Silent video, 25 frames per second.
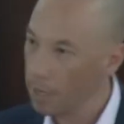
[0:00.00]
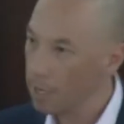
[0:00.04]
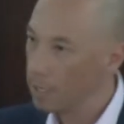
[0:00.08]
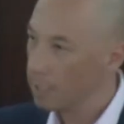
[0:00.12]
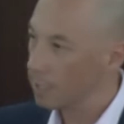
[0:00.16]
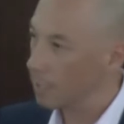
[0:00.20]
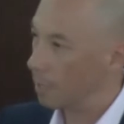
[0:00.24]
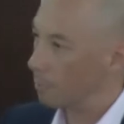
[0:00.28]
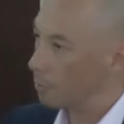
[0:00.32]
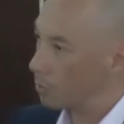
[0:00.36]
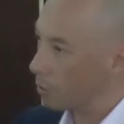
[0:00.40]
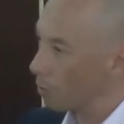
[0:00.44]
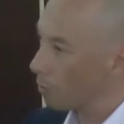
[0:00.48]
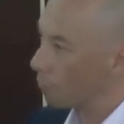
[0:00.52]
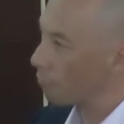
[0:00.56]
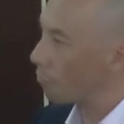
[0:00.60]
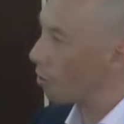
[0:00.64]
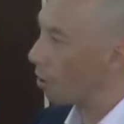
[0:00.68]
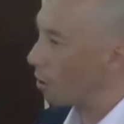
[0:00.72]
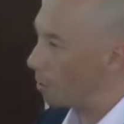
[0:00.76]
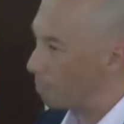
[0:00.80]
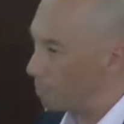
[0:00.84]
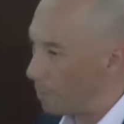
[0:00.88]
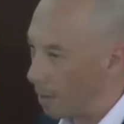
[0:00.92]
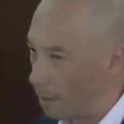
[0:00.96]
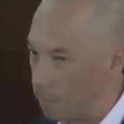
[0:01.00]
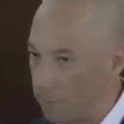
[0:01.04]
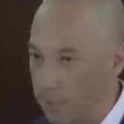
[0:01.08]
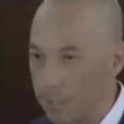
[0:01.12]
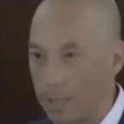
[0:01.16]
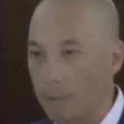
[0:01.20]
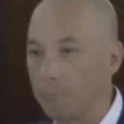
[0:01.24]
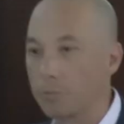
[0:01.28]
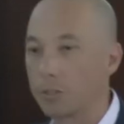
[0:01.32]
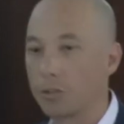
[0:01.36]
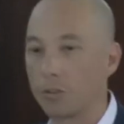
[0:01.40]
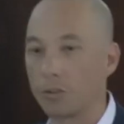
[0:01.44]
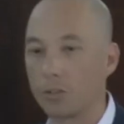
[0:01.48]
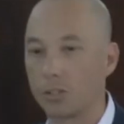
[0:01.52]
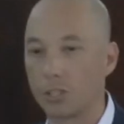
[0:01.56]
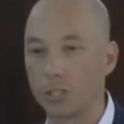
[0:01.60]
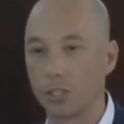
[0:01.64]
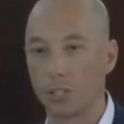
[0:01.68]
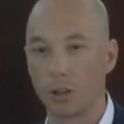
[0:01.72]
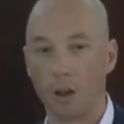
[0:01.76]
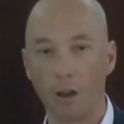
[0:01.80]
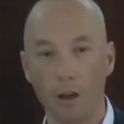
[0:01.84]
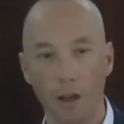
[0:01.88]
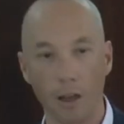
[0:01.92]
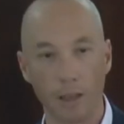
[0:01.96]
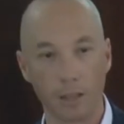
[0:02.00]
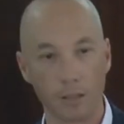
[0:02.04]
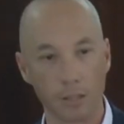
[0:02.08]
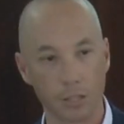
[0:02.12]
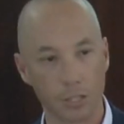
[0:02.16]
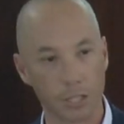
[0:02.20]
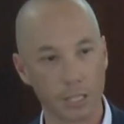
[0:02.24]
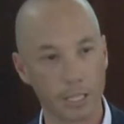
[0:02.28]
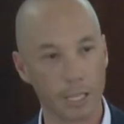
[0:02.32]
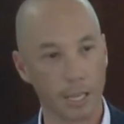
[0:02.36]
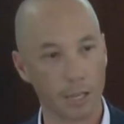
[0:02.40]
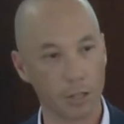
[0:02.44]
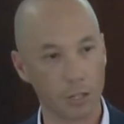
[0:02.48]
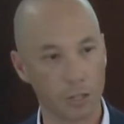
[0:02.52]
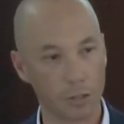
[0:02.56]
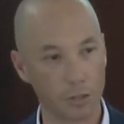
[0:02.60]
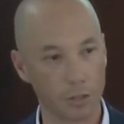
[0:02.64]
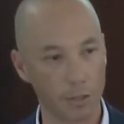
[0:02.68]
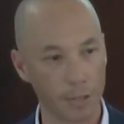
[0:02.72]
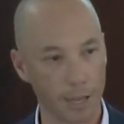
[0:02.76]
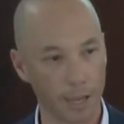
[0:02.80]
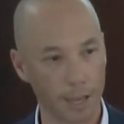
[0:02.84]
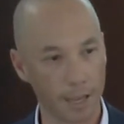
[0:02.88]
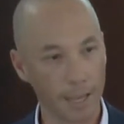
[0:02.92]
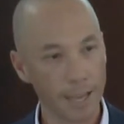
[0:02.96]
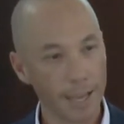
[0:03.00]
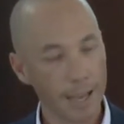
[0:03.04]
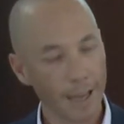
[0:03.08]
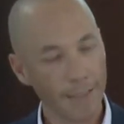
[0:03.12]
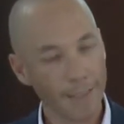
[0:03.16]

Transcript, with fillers: some sort of roadmap, some sort of signs to get you there.